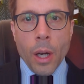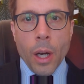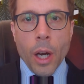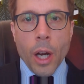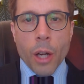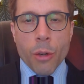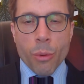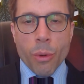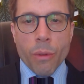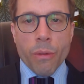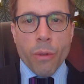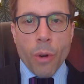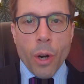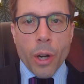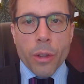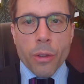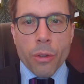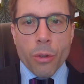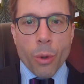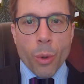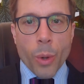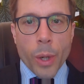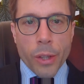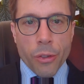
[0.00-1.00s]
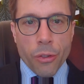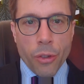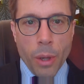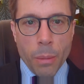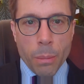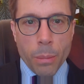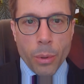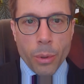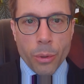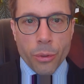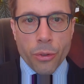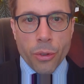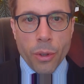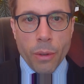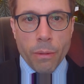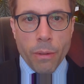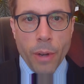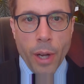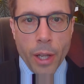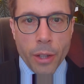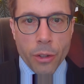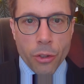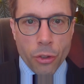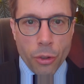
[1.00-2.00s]
And we've worked through examples of
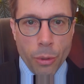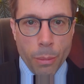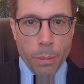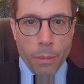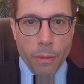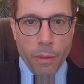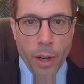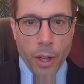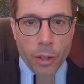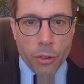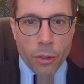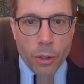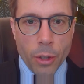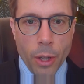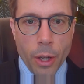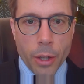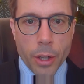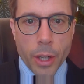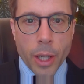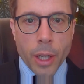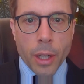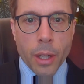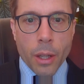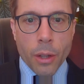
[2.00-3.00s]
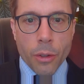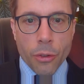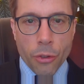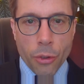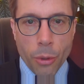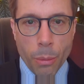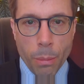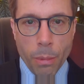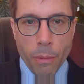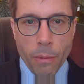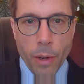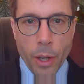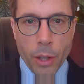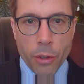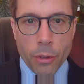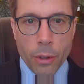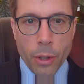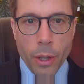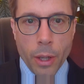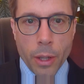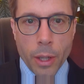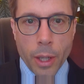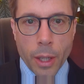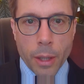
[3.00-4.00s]
unsupervised learning and supervised
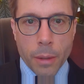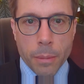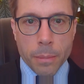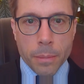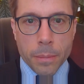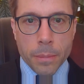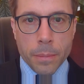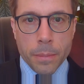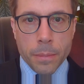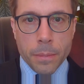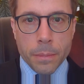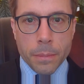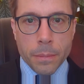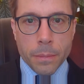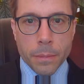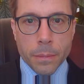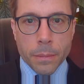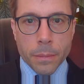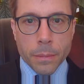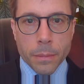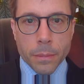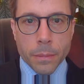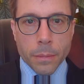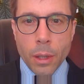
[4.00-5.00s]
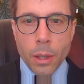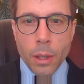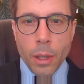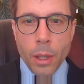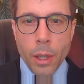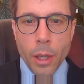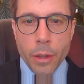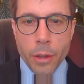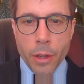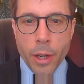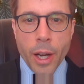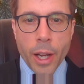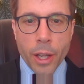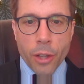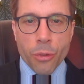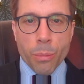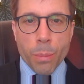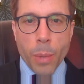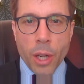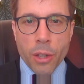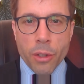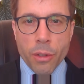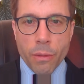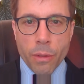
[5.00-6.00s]
learning. In the next
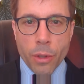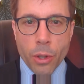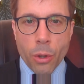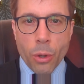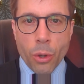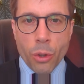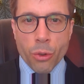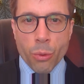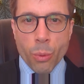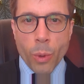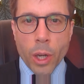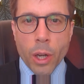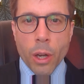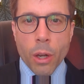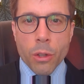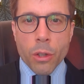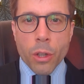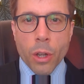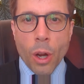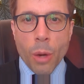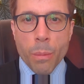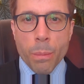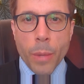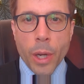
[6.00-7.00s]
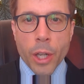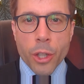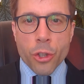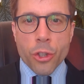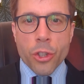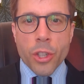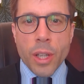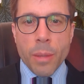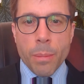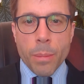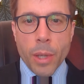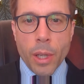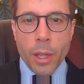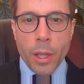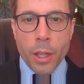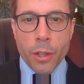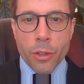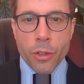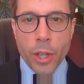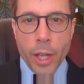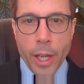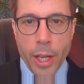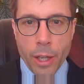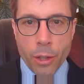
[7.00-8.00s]
part of the course, we're going to go much deeper
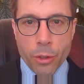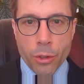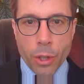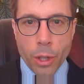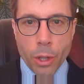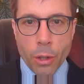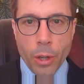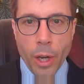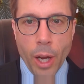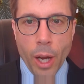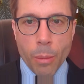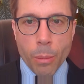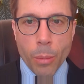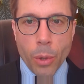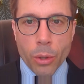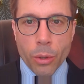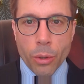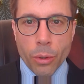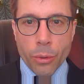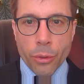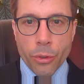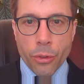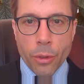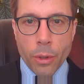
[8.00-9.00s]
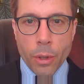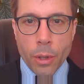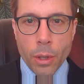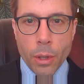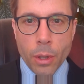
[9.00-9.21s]
into how to create models.